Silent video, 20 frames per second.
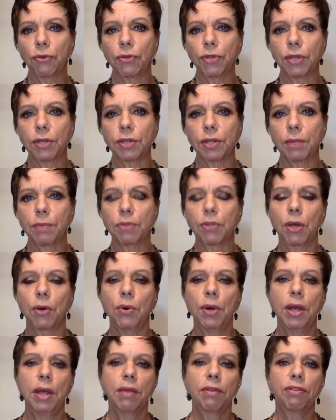system.
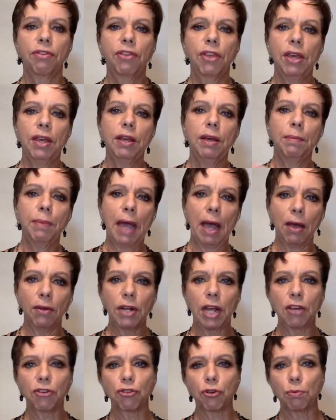So think
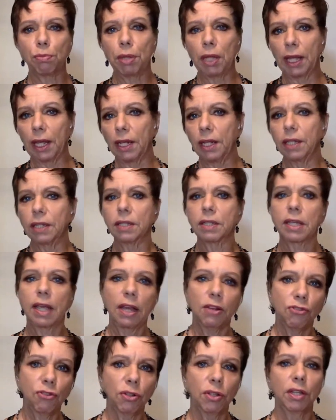about, as you're planning and
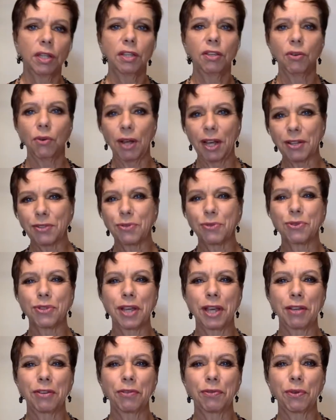scheduling your
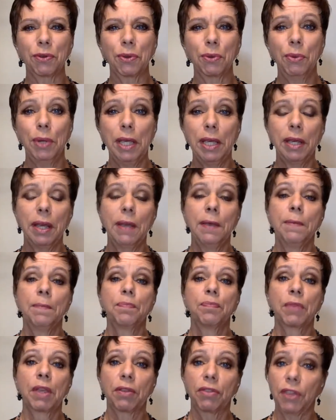exercise for the week,
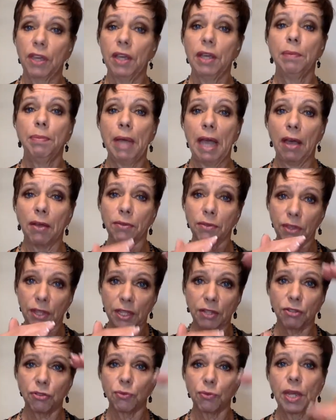think about
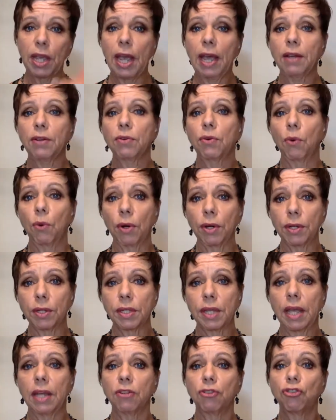these three categories
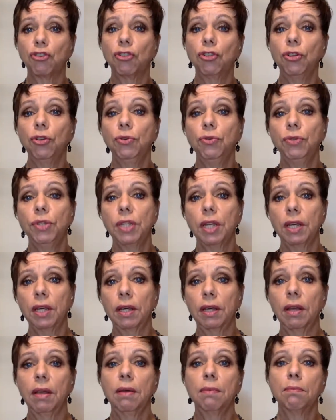and
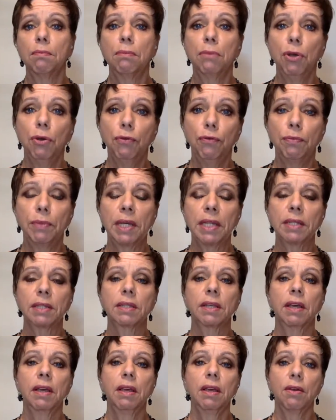choosing
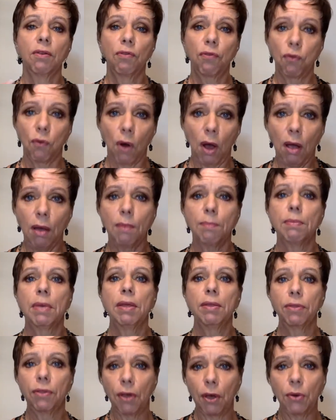movements from
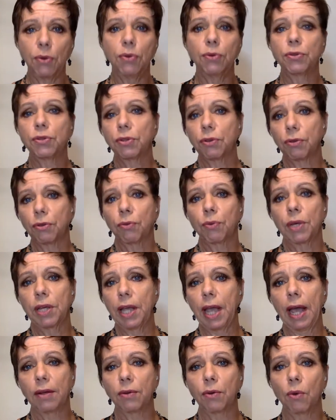those three
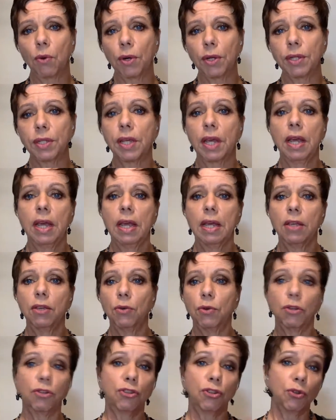categories. You
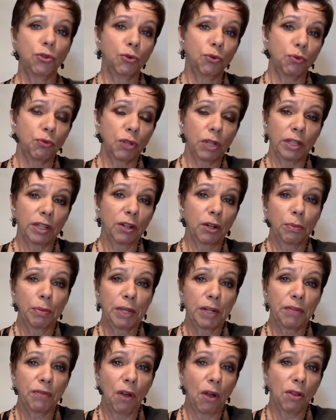can do a little
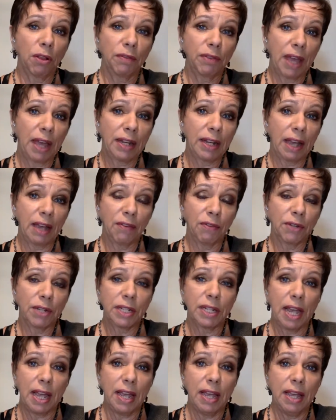bit of all of that every
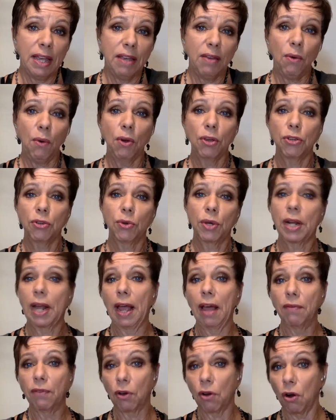day, or you can
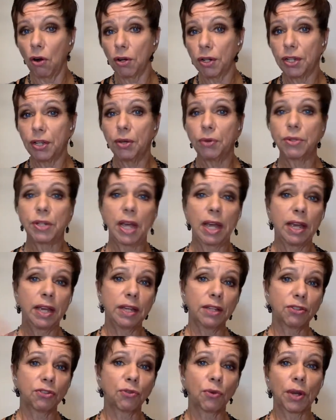have a cardio day,
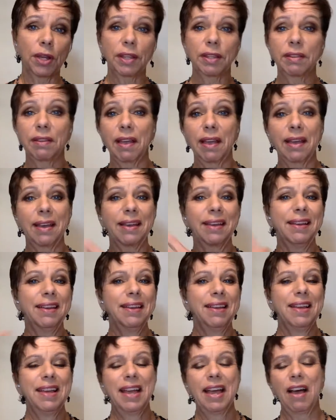a strength day,
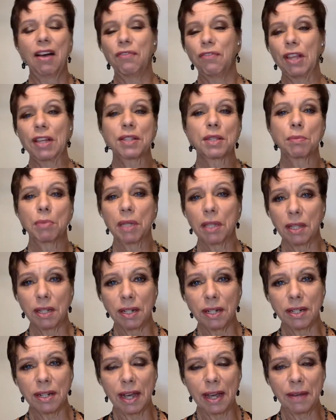a
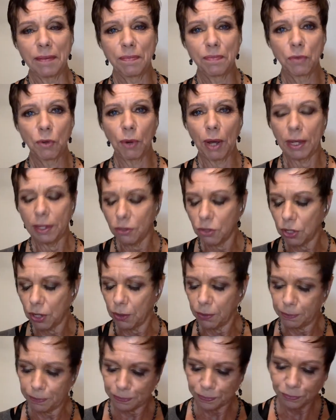flexibility day, right?
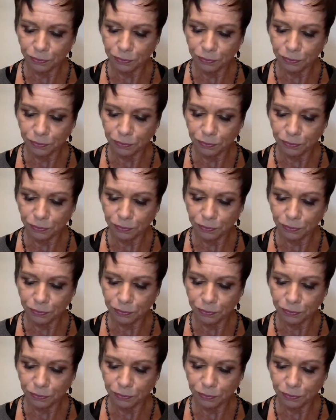So